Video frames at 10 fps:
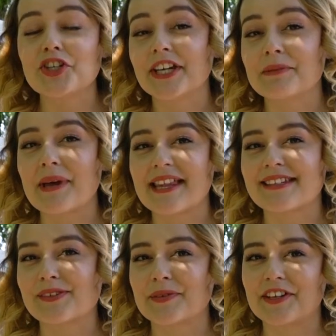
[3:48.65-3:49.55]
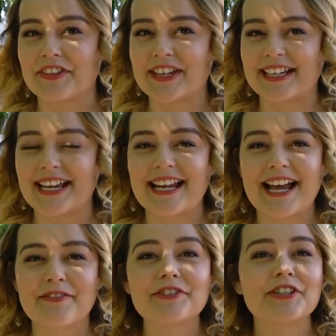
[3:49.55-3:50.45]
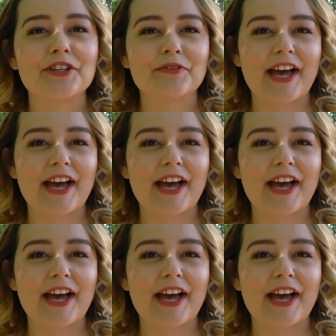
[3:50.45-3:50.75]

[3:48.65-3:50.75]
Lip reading: Chicken math is a real thing, and after you've